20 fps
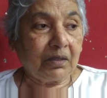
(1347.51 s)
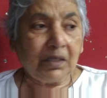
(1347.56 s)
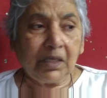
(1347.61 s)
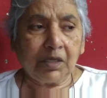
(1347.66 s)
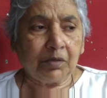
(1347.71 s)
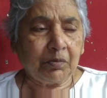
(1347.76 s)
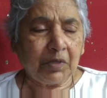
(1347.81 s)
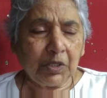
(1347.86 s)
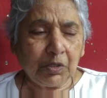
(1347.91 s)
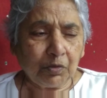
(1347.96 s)
They
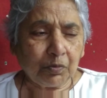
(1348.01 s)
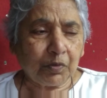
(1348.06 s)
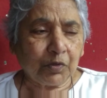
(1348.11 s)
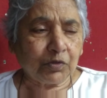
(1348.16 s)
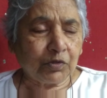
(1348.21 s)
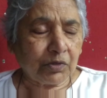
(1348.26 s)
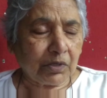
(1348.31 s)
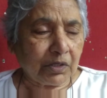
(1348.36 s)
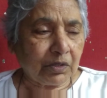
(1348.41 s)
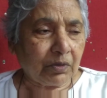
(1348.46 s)
had been to
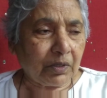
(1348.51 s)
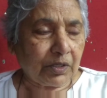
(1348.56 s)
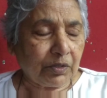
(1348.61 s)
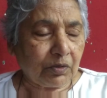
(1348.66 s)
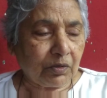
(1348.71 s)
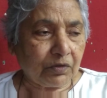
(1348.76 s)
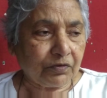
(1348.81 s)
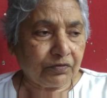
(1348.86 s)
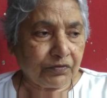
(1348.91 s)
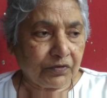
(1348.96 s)
Portugal
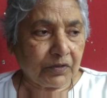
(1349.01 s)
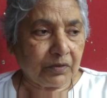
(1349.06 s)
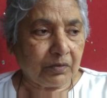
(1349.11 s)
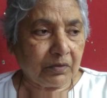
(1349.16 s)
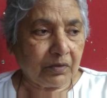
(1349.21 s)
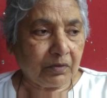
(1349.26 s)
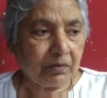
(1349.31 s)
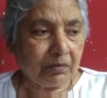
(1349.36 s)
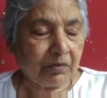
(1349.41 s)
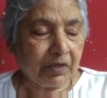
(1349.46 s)
quite
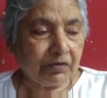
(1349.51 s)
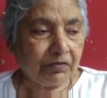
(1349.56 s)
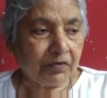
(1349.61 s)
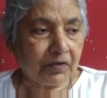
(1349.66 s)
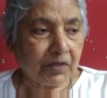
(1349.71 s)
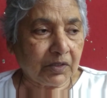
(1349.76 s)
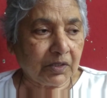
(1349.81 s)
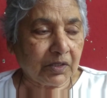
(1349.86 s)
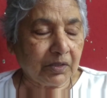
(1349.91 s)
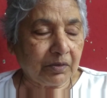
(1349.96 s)
often, my
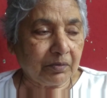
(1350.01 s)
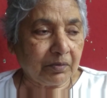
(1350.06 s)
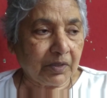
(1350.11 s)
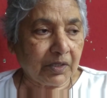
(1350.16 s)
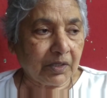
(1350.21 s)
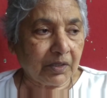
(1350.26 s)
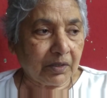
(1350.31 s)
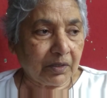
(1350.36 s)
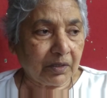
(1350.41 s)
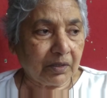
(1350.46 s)
father and
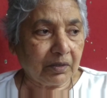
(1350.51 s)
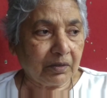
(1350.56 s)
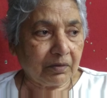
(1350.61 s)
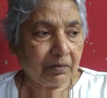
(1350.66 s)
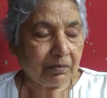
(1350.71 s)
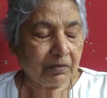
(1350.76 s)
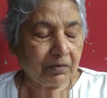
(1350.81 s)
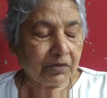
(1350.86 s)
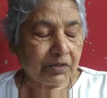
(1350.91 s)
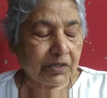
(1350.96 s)
my
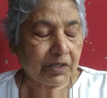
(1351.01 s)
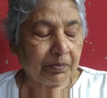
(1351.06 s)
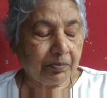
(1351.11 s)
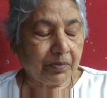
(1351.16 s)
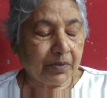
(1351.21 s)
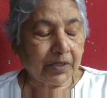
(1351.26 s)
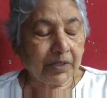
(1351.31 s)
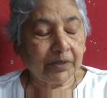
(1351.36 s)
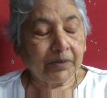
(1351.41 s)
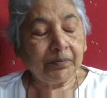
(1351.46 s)

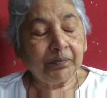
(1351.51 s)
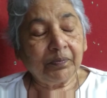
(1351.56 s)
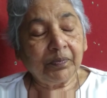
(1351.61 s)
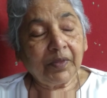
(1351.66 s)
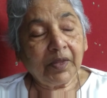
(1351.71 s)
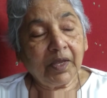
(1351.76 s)
stepmother,